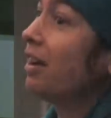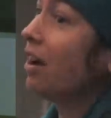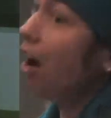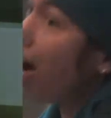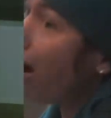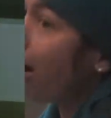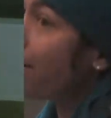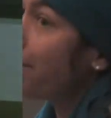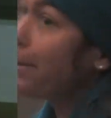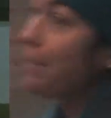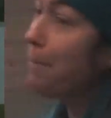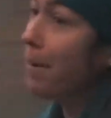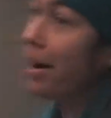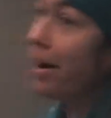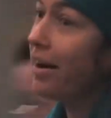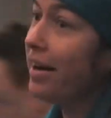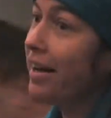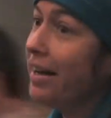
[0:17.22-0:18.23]
the carbon
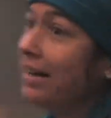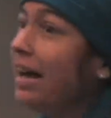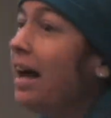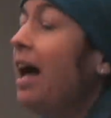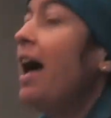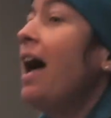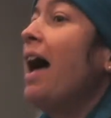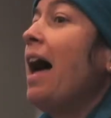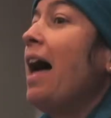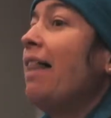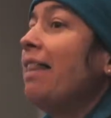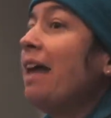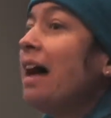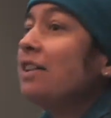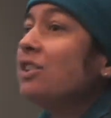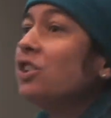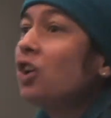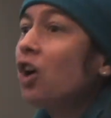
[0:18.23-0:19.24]
market. And
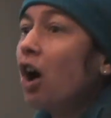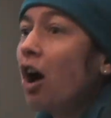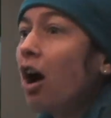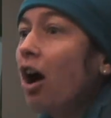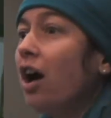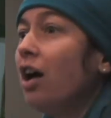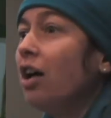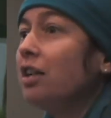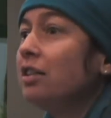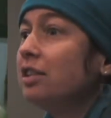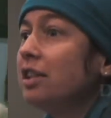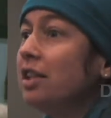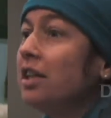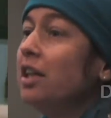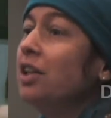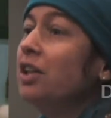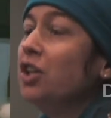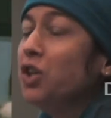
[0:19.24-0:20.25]
that's called
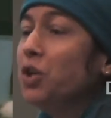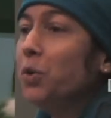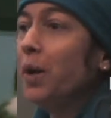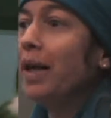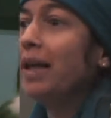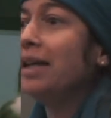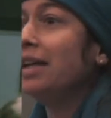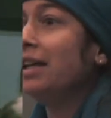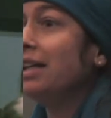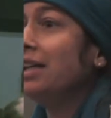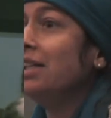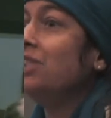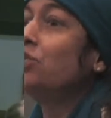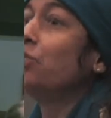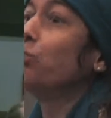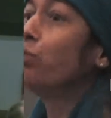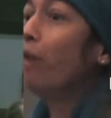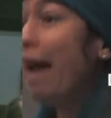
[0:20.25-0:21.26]
in
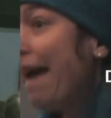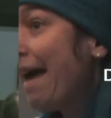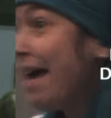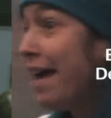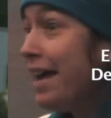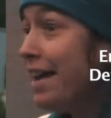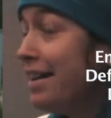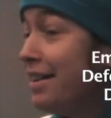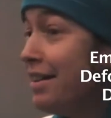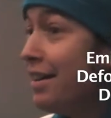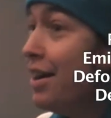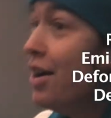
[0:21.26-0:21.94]
UN's REDD,